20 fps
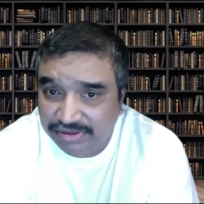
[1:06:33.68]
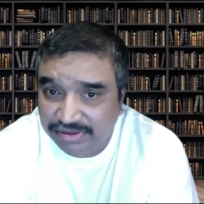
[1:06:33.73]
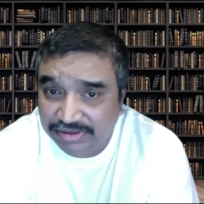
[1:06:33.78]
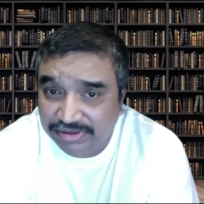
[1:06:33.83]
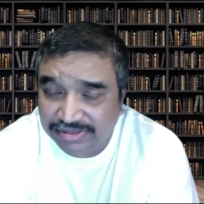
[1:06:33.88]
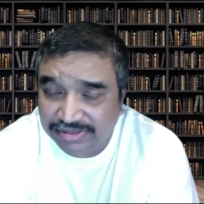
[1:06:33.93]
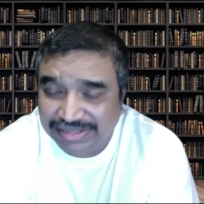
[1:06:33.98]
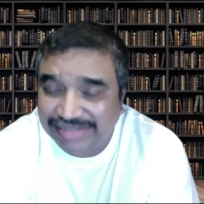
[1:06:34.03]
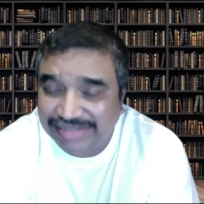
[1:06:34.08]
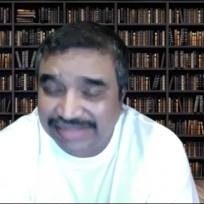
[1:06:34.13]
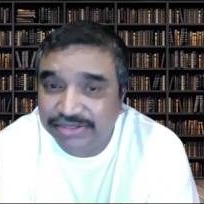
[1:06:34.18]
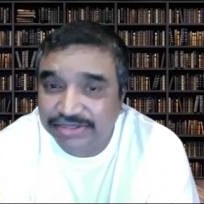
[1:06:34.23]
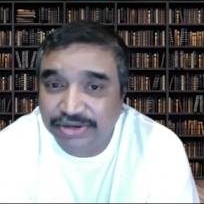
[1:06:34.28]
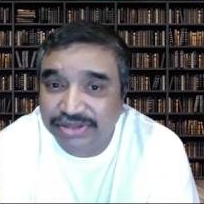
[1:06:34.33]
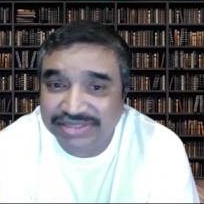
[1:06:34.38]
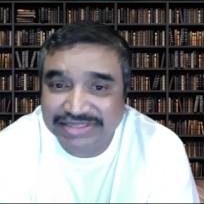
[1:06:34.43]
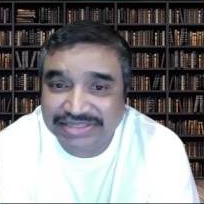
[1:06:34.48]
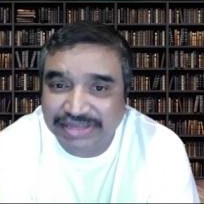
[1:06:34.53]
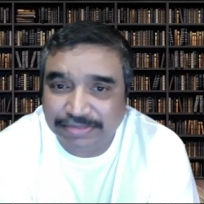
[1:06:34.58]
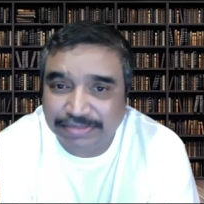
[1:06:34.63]
That's
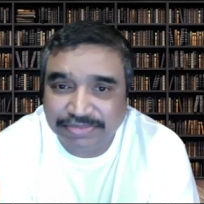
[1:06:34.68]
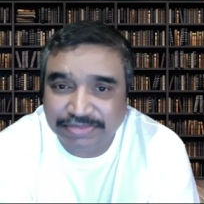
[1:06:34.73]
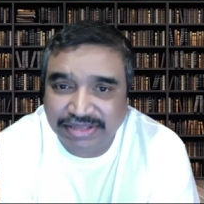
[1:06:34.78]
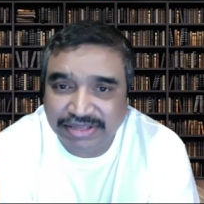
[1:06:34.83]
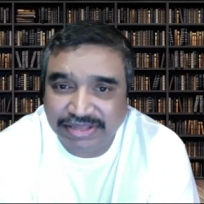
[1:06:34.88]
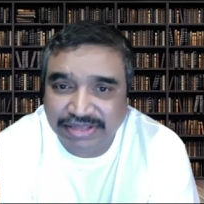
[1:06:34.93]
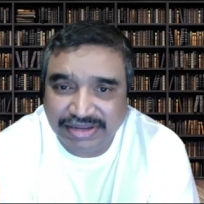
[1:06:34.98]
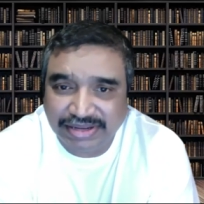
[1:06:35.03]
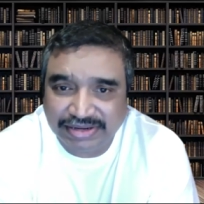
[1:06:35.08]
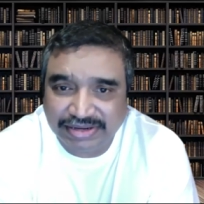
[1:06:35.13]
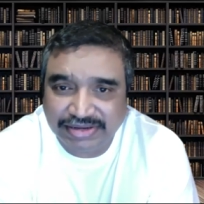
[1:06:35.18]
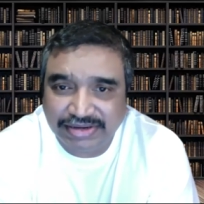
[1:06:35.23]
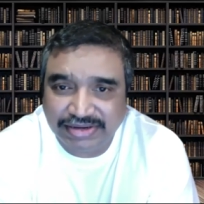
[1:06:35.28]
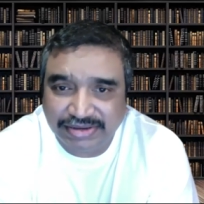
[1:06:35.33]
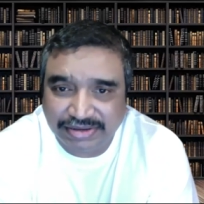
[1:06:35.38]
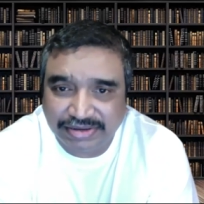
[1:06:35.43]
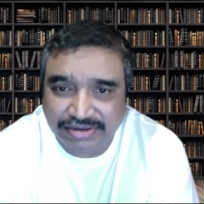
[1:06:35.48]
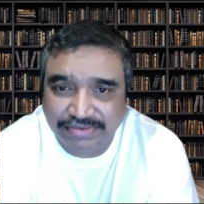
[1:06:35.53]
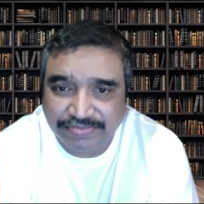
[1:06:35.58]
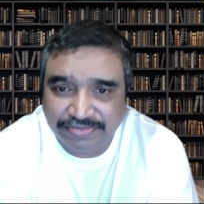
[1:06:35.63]
not something
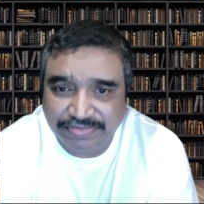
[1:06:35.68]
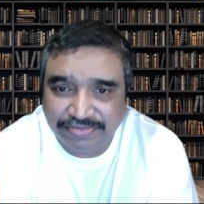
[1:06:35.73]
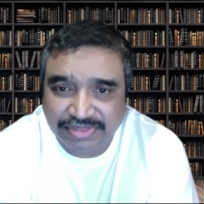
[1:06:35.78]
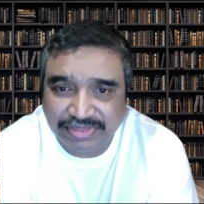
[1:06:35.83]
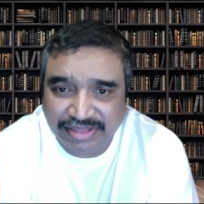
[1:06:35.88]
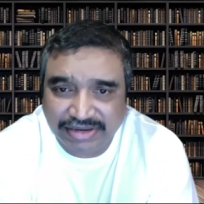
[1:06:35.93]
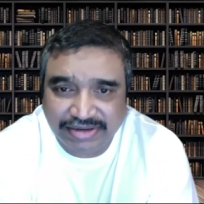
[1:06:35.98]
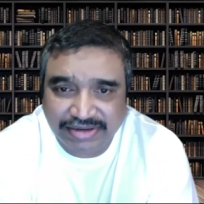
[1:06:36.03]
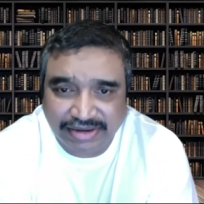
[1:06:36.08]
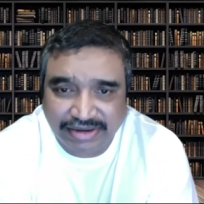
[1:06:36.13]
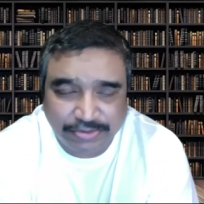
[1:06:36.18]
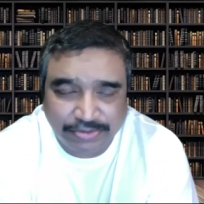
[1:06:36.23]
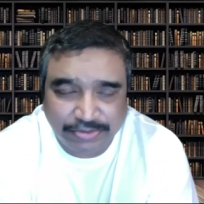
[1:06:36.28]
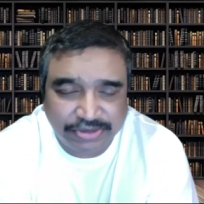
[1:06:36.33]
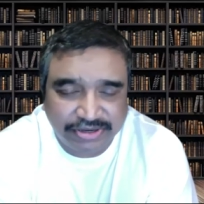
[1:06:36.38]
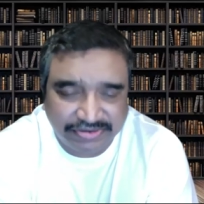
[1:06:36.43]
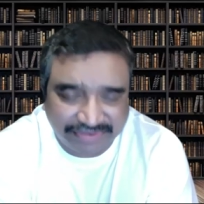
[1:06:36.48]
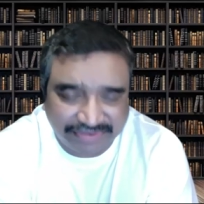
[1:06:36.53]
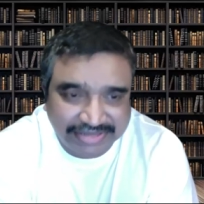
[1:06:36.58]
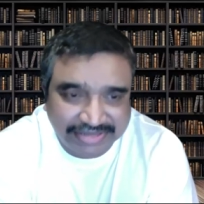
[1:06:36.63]
that I would
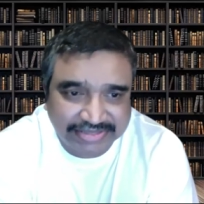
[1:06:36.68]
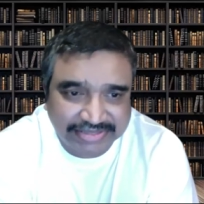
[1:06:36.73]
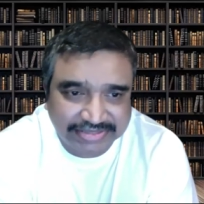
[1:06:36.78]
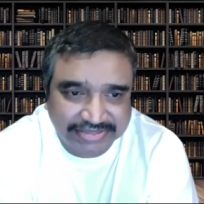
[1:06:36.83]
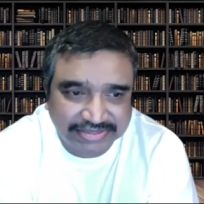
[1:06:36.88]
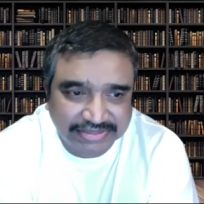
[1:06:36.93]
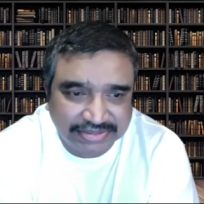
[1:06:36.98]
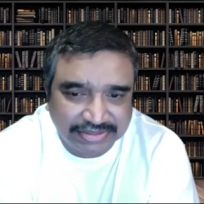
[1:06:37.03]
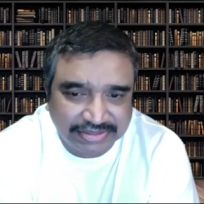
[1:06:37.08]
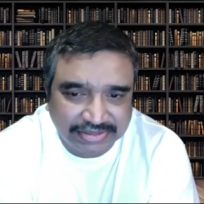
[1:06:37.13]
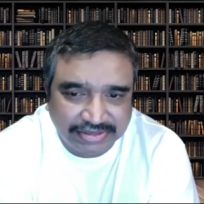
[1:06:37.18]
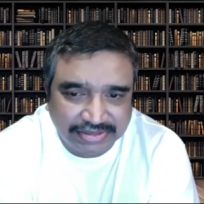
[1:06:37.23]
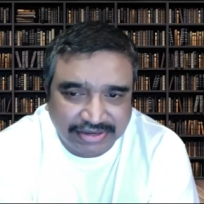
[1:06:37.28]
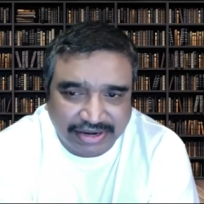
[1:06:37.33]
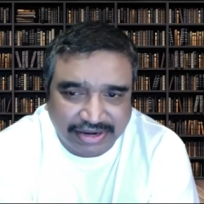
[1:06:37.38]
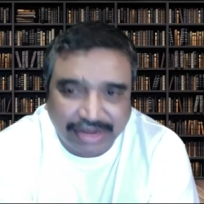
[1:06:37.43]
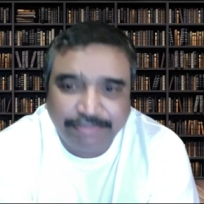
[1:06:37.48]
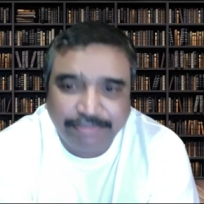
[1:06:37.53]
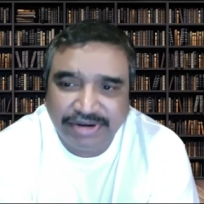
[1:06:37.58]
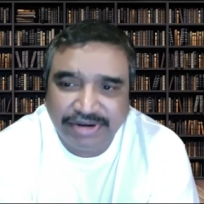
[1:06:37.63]
advise.
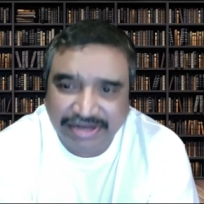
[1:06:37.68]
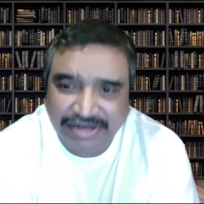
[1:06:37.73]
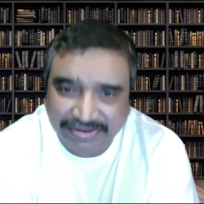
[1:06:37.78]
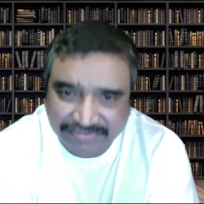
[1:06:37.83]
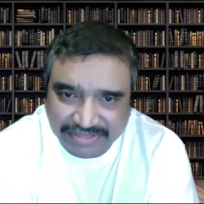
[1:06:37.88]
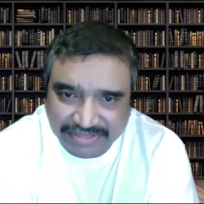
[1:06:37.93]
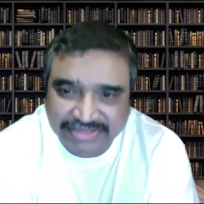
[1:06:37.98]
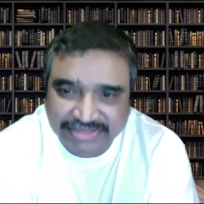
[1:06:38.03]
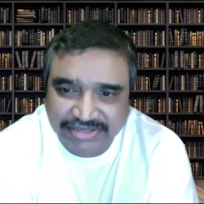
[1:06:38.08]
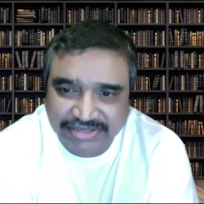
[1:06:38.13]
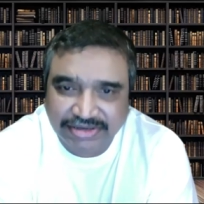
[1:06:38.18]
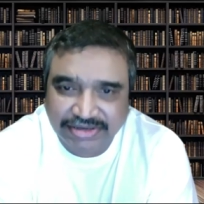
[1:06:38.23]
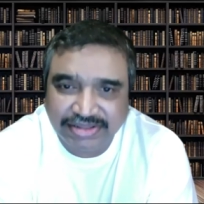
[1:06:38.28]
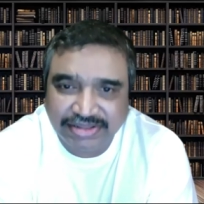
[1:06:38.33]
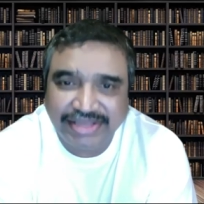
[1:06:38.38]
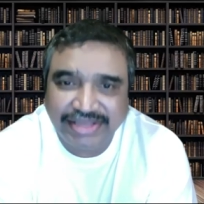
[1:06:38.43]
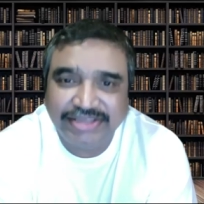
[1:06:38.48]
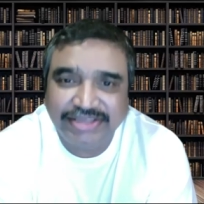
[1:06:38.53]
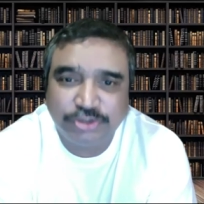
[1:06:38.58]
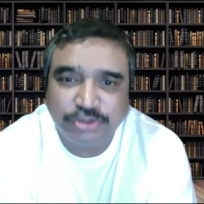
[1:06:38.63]
I believe that certain
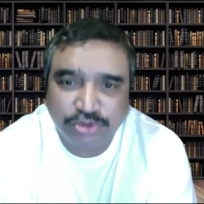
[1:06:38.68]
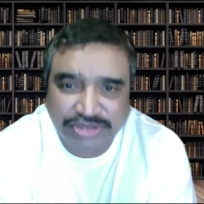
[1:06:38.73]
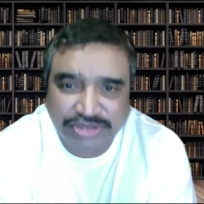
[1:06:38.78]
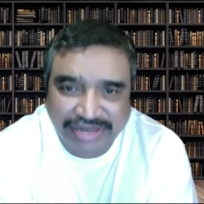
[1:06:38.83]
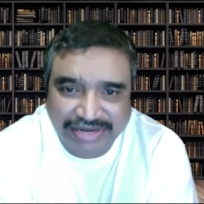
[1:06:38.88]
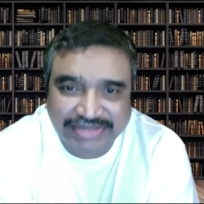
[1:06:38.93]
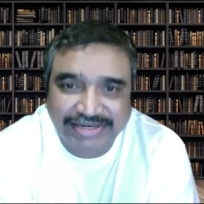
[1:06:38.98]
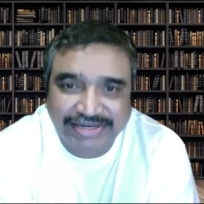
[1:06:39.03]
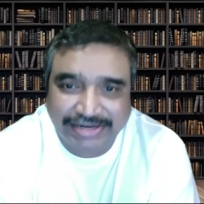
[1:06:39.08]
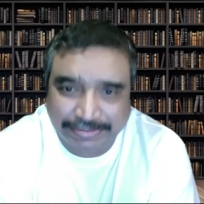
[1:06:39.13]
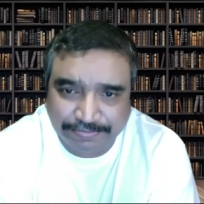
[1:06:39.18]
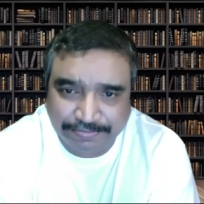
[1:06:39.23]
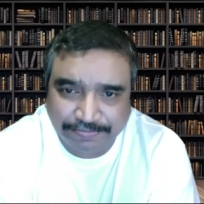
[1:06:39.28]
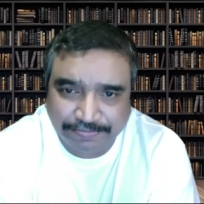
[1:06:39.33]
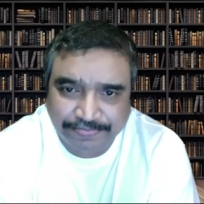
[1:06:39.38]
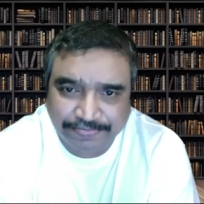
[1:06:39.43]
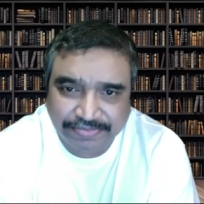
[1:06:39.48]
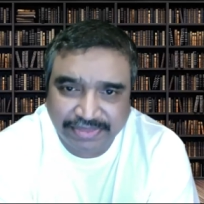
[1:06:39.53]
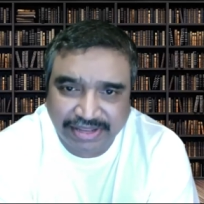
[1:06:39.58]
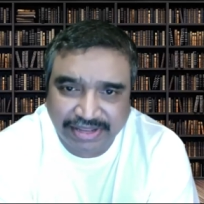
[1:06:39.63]
things do take time,
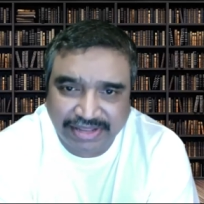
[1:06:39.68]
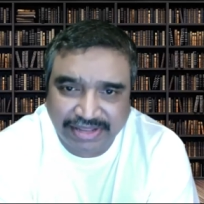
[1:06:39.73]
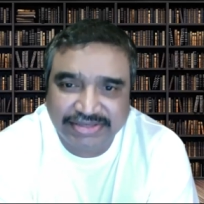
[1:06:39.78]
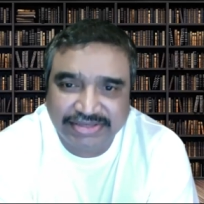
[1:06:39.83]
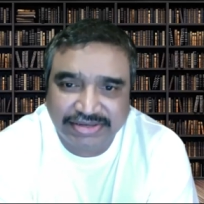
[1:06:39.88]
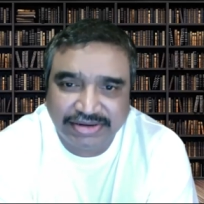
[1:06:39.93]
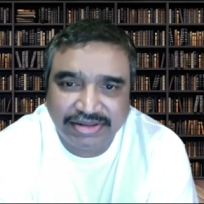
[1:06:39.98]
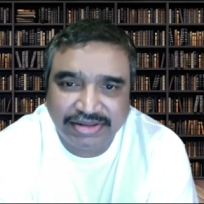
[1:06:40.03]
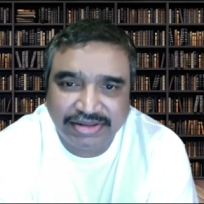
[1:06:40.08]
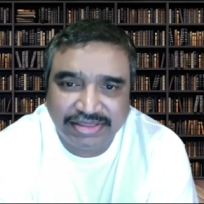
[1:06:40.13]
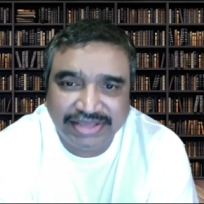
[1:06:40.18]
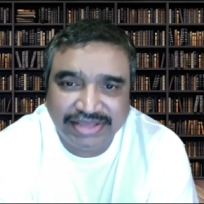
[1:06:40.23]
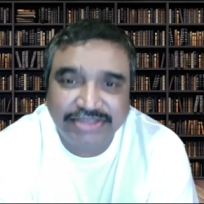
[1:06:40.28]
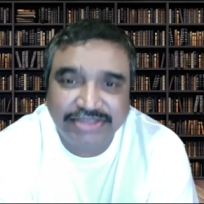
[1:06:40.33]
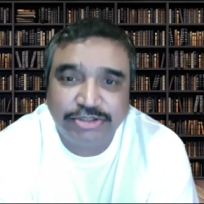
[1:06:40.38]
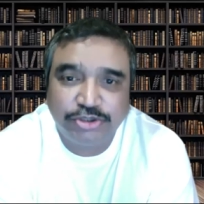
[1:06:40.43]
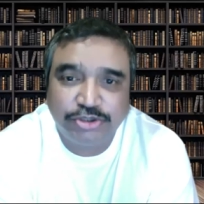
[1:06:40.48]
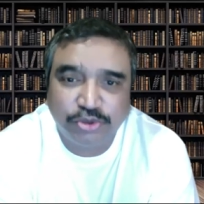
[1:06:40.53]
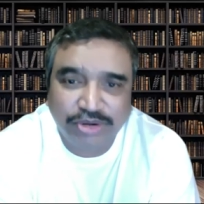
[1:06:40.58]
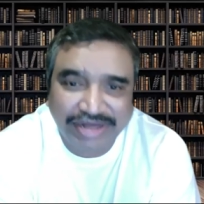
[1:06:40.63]
and certain things
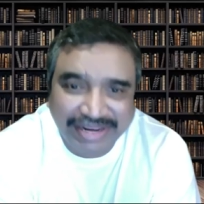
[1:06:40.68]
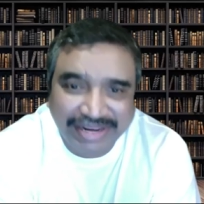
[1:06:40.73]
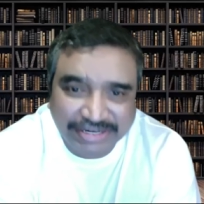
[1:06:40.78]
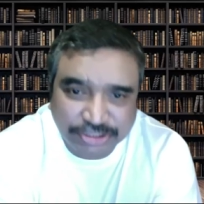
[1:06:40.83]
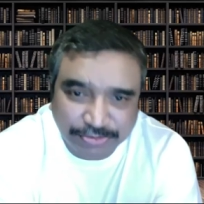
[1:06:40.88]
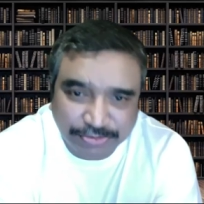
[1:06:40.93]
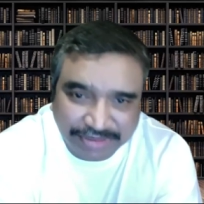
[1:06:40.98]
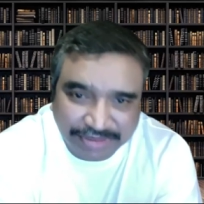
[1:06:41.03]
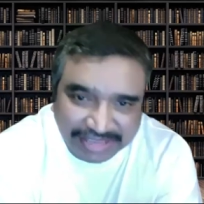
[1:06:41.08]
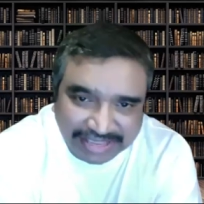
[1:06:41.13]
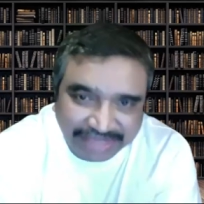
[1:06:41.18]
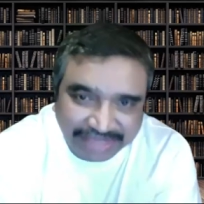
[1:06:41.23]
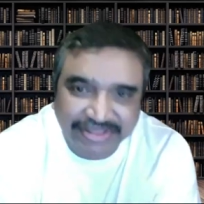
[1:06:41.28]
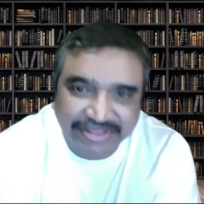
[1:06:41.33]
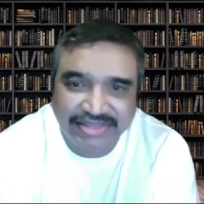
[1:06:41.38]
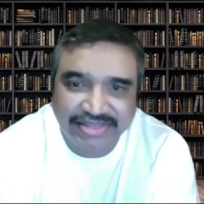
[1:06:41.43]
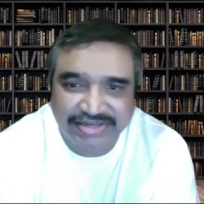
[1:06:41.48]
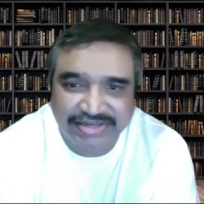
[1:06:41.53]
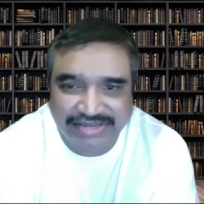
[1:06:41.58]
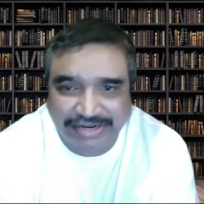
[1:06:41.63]
do need to be
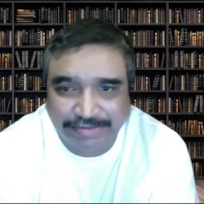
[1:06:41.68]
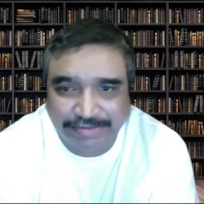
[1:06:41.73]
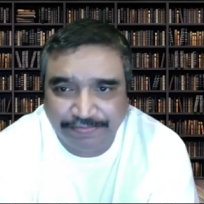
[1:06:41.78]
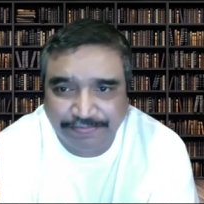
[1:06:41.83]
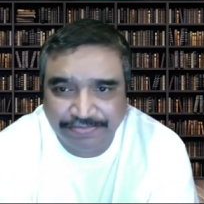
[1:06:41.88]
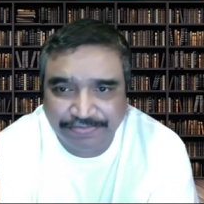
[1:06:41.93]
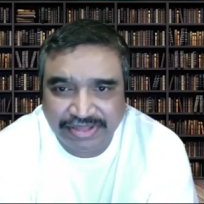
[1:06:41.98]
given the time.